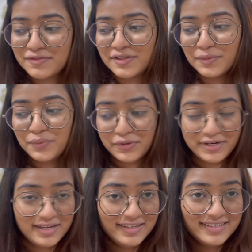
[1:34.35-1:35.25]
the
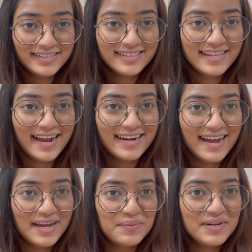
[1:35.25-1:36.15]
product that
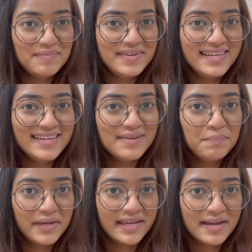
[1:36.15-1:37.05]
I will be
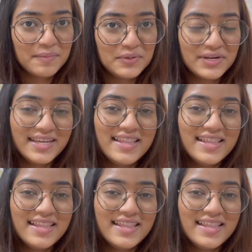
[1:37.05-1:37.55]
picking up today.